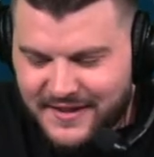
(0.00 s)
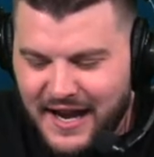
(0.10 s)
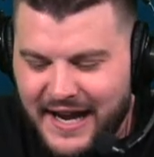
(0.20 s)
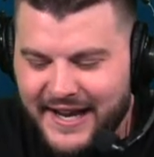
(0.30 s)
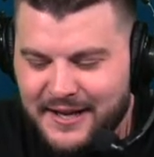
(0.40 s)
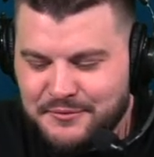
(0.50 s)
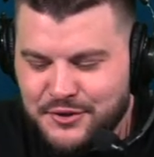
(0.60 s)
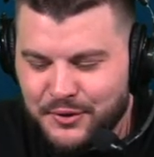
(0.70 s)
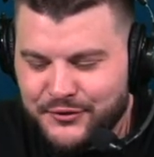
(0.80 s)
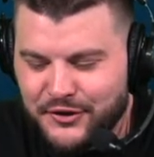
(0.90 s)
I am
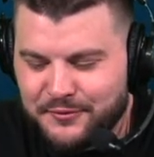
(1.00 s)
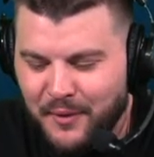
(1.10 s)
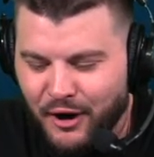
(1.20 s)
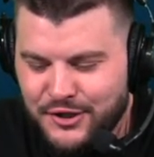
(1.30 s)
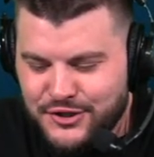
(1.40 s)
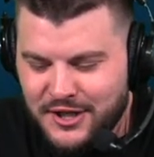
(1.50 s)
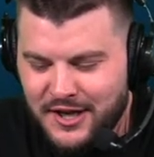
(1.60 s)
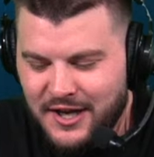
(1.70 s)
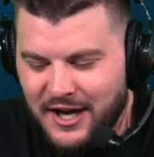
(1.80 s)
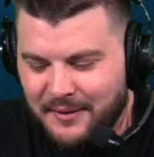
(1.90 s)
Jules, says Marsh.
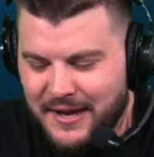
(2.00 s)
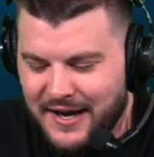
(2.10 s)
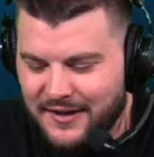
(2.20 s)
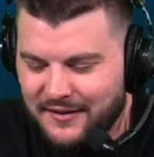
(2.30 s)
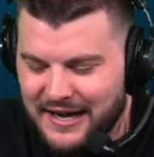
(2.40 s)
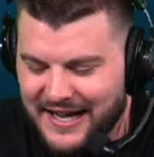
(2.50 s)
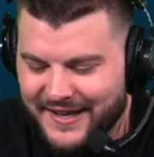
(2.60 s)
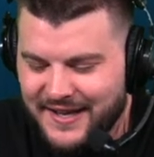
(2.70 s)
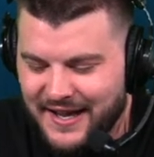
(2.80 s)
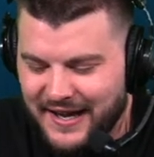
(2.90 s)
I'm not going to
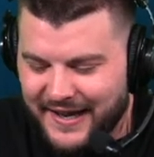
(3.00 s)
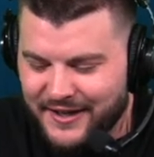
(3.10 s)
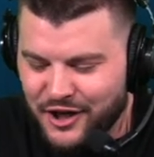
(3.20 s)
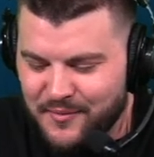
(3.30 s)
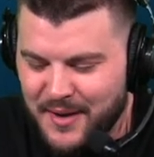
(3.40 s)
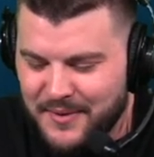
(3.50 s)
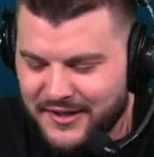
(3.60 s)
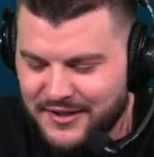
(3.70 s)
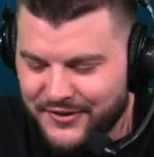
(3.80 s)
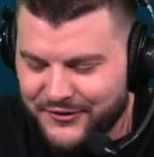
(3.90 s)
lie. I had all my
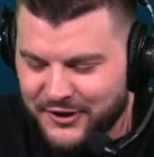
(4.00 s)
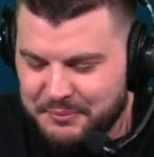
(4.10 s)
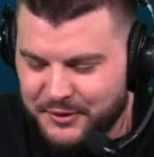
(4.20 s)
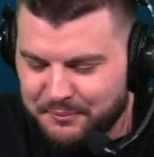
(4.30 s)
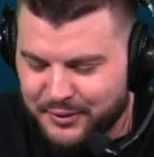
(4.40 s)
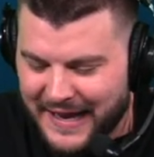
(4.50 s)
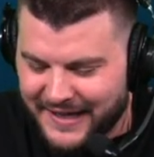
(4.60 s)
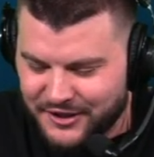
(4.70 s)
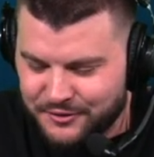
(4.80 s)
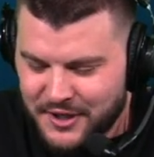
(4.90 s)
money on Seeps. I'm
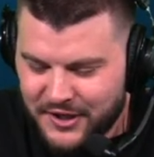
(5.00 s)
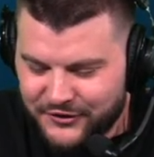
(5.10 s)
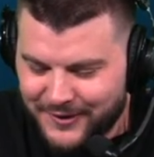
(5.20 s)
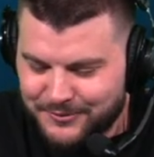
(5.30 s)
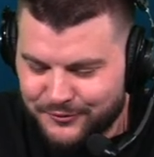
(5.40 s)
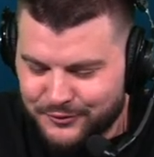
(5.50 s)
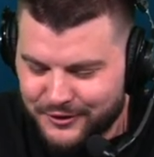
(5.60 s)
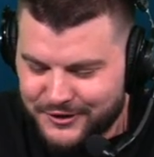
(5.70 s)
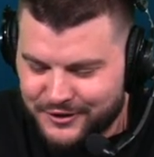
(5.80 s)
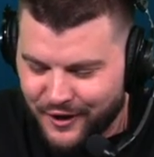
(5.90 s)
proud of you. Seeps was
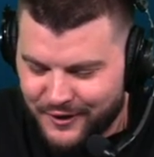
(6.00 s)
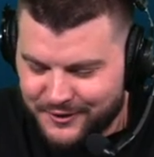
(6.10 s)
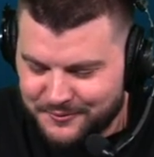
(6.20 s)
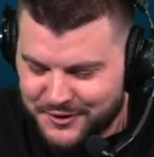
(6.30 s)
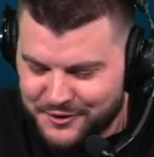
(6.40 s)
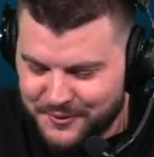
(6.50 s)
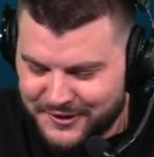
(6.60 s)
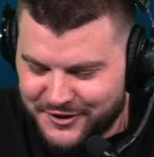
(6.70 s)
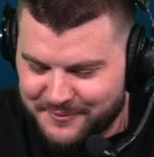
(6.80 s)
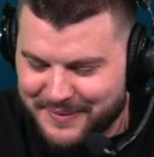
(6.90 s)
really talking when you
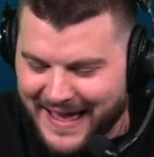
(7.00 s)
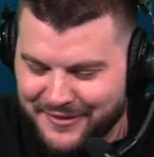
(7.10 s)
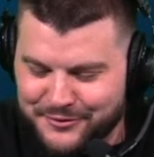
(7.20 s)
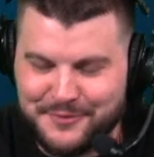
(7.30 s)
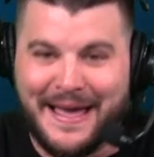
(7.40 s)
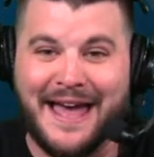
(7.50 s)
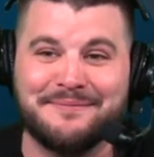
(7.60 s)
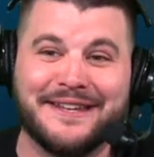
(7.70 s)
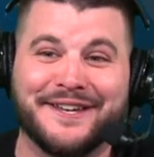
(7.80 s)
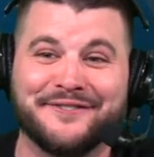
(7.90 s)
went to the bathroom. Had
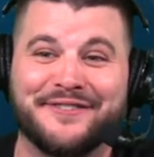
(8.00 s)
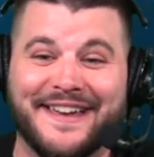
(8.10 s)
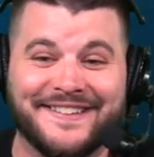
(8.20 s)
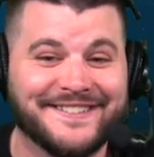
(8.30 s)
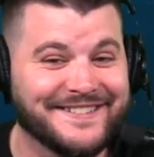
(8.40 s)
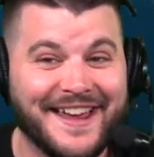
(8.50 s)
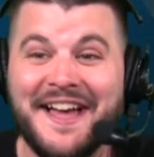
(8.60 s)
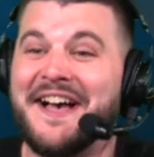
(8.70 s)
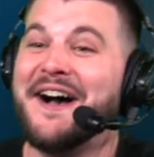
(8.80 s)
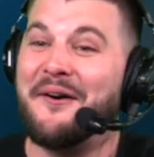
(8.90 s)
me convinced.
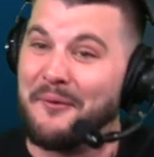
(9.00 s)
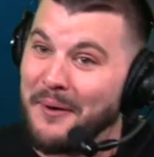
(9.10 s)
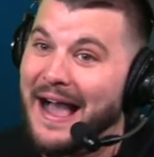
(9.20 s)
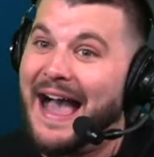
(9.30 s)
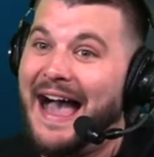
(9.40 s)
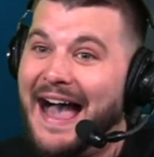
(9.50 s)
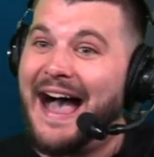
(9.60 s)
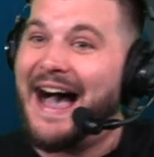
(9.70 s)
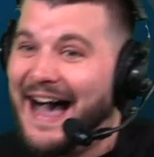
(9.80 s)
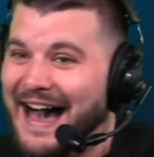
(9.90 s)
Wow.
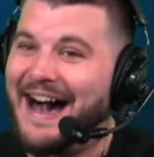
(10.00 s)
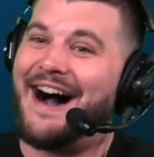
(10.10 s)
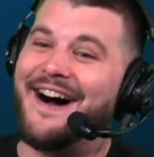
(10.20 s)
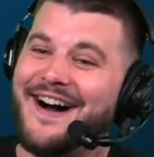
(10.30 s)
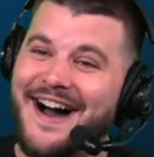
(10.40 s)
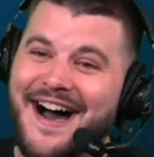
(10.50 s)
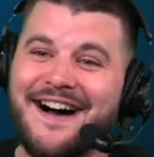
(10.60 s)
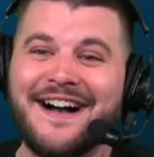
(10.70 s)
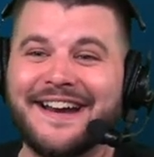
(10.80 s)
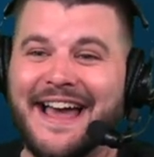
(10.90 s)

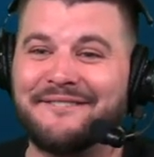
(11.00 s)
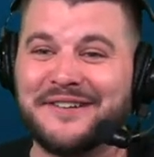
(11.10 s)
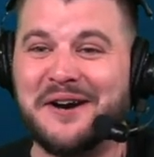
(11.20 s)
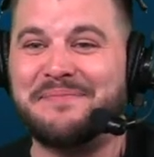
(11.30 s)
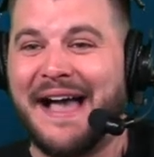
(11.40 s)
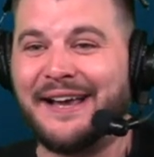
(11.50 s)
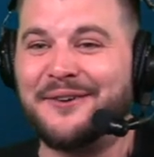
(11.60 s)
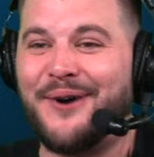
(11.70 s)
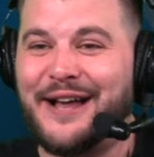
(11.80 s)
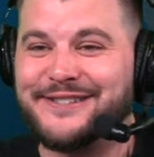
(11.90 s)
Oh, I'm going to have to go back
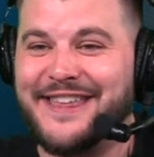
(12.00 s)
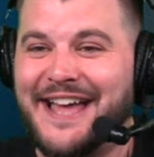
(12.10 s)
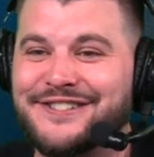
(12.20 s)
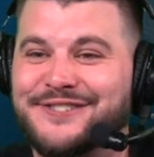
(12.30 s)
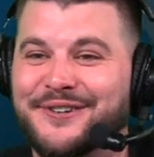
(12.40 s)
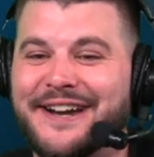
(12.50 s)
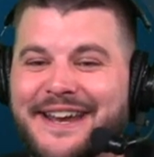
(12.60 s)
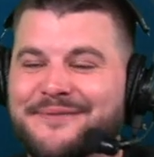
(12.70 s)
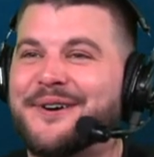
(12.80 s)
and watch that stream.